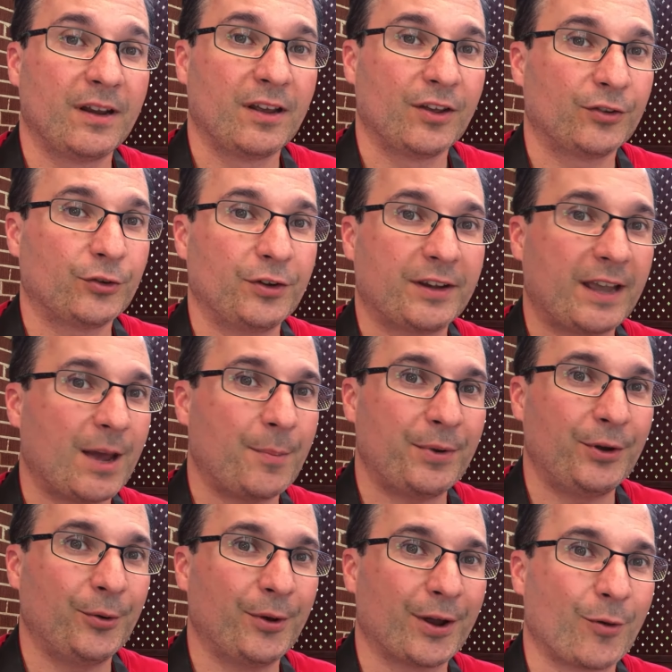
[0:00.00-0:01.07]
So you can't be
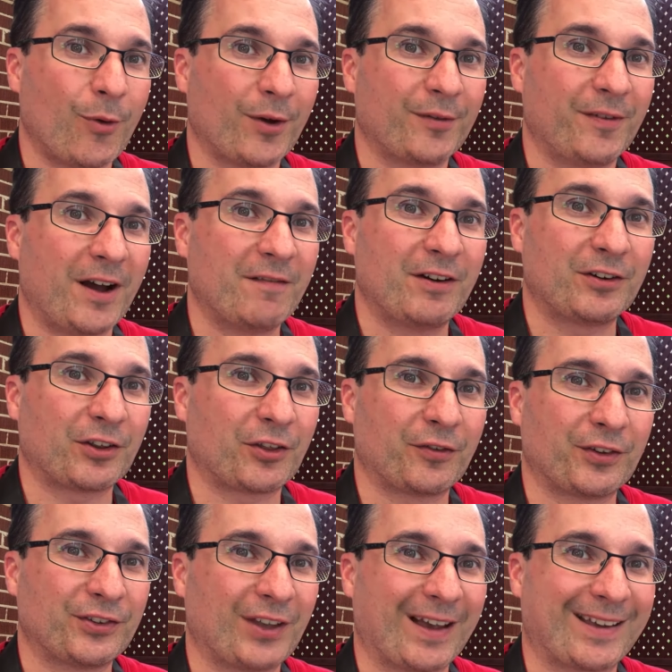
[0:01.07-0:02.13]
doing 1/500th of
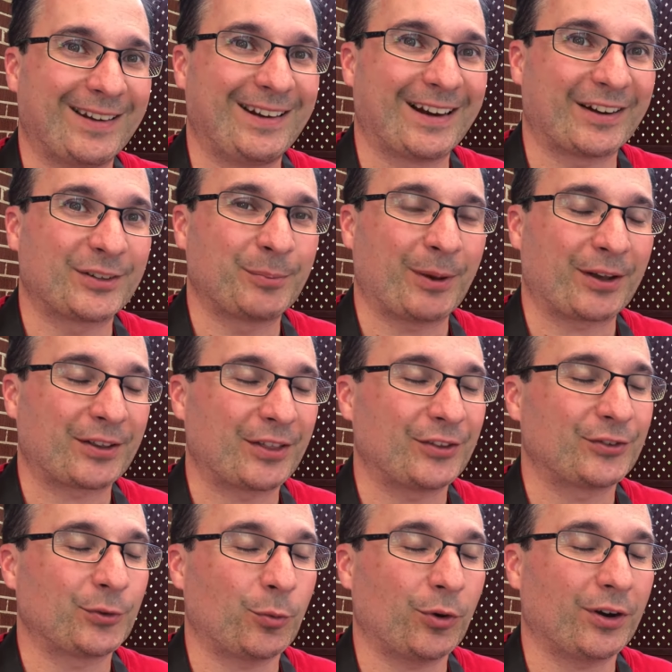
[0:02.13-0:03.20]
a second and expect
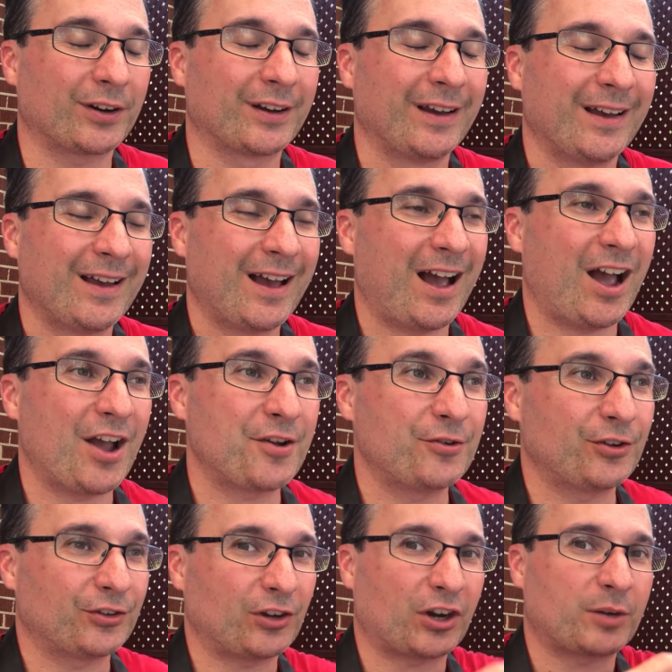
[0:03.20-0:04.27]
this to work. You're
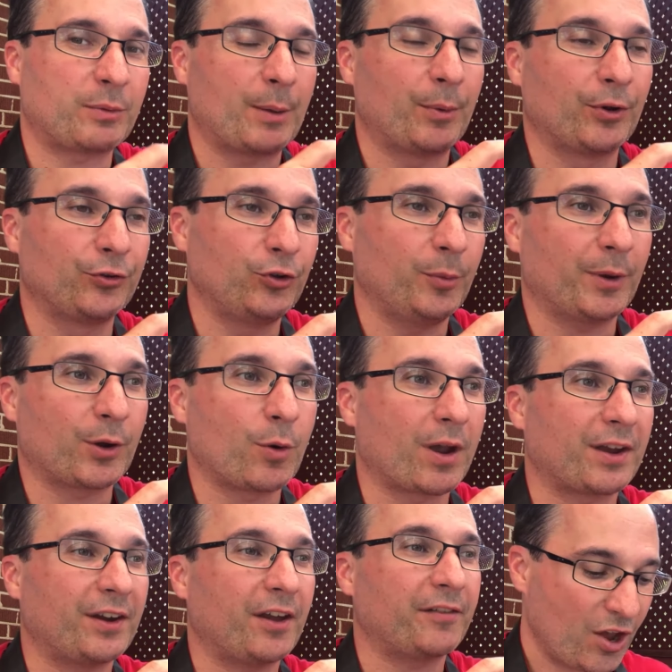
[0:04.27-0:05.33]
just not going to be able to zoom it quick
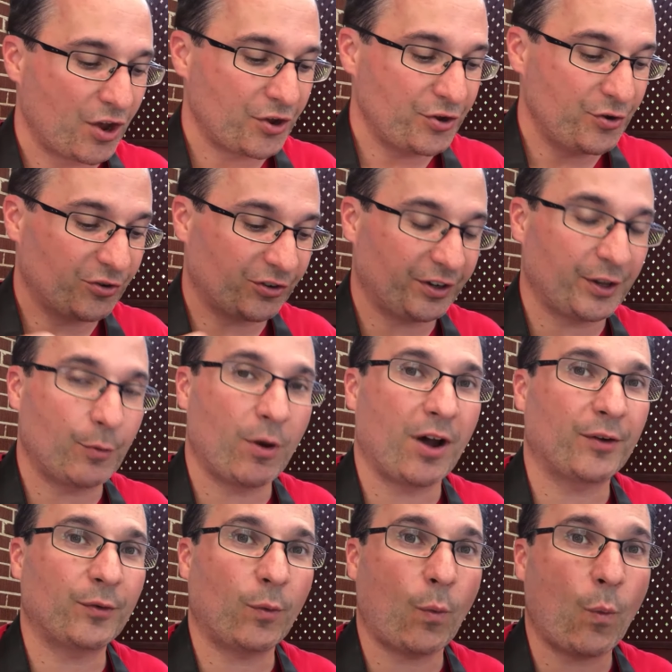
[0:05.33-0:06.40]
enough. You really
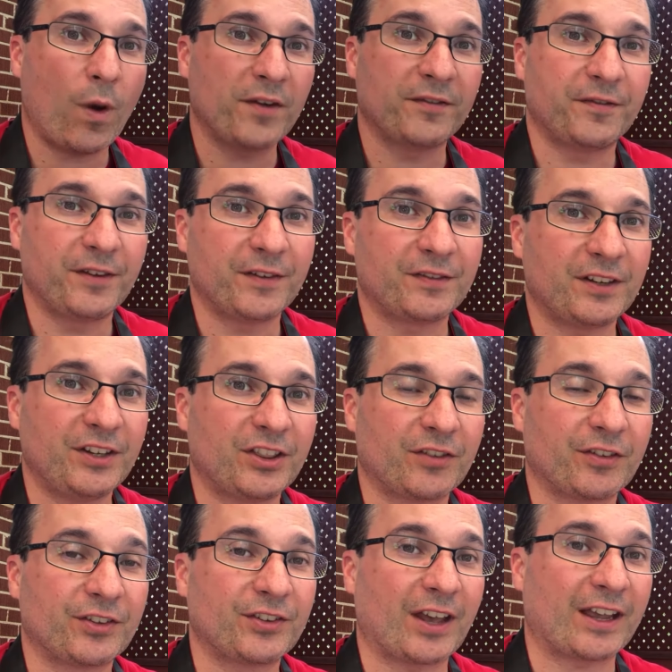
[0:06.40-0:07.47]
want 1/15th
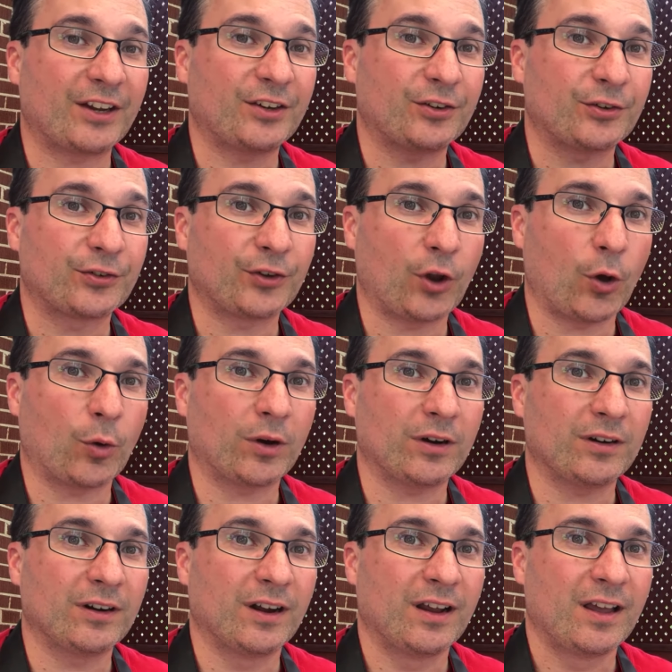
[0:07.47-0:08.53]
of a second or
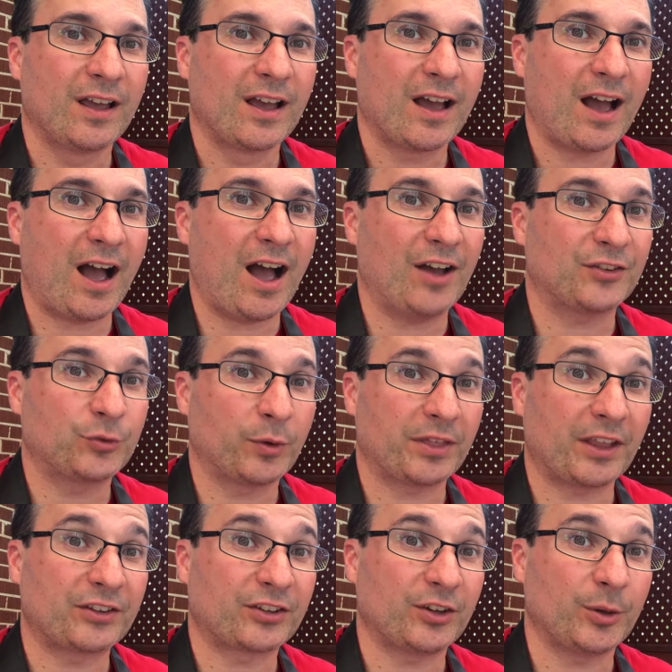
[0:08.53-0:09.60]
slower. So what
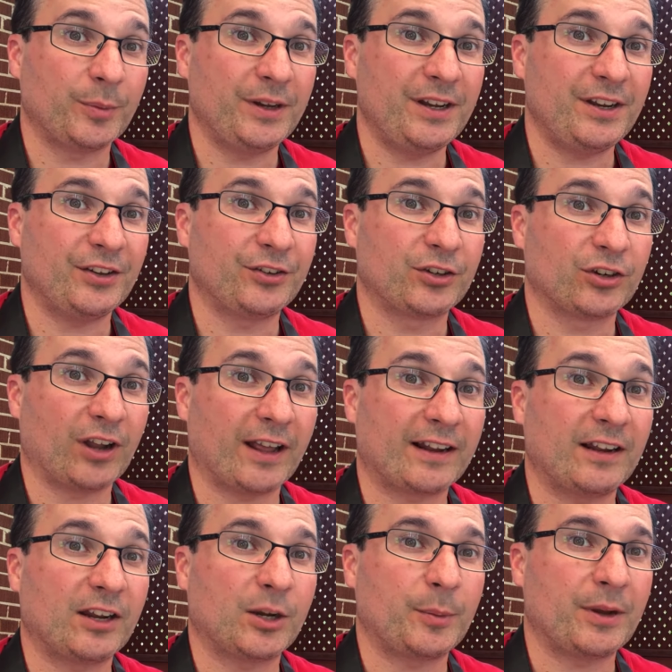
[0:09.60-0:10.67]
that's going to mean is you're
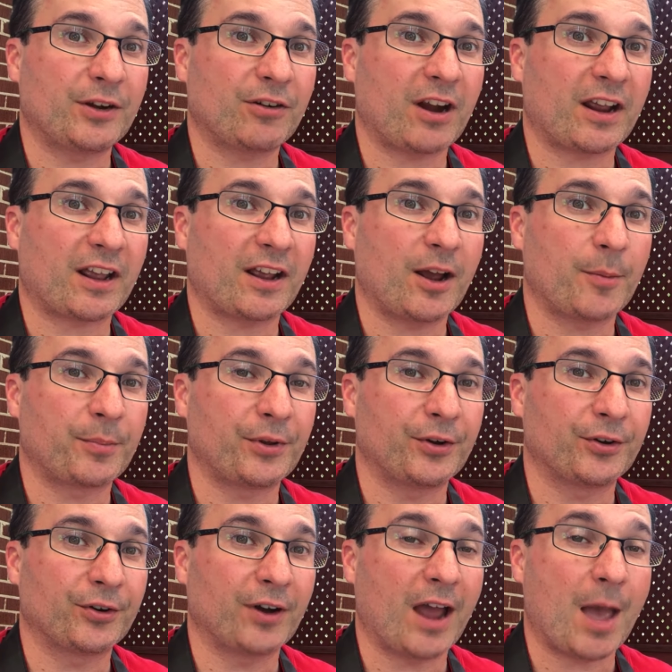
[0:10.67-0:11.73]
likely going to be cranking up
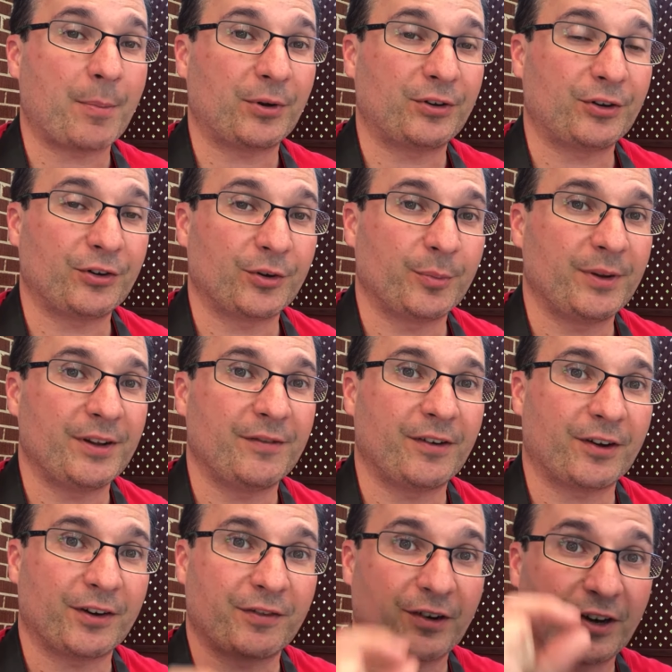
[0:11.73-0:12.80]
your aperture to be
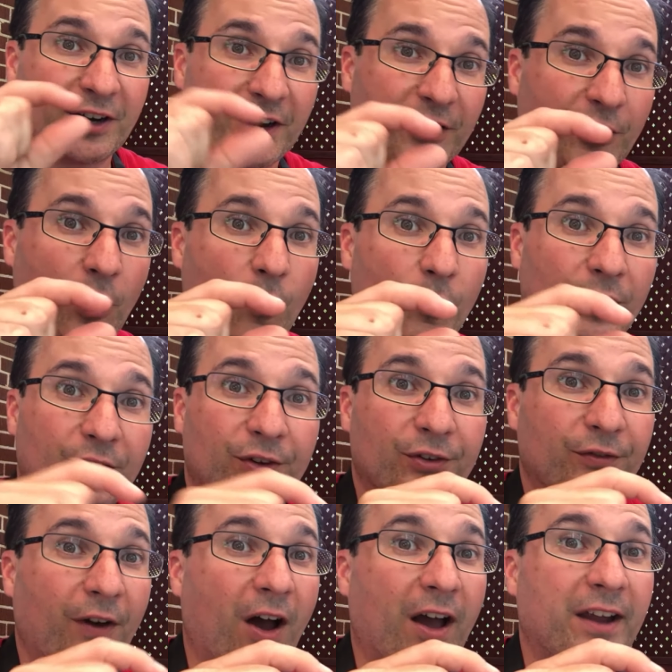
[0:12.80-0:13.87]
very, very narrow, which
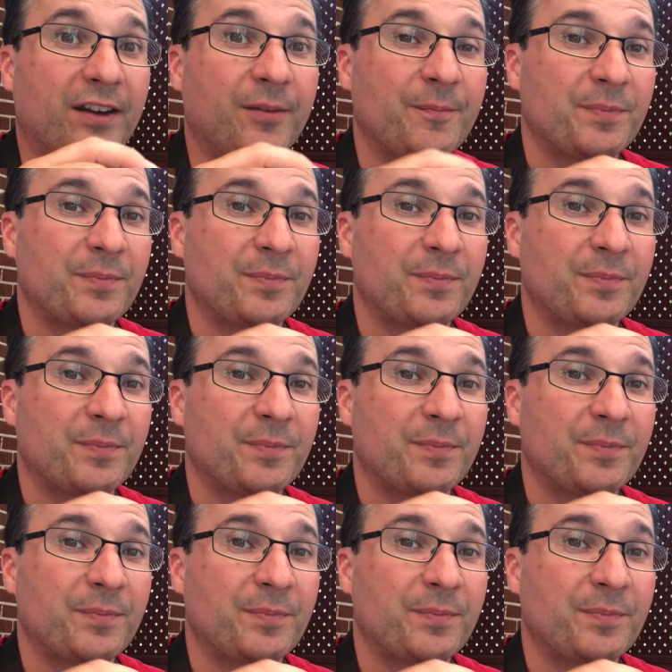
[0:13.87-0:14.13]
is fine.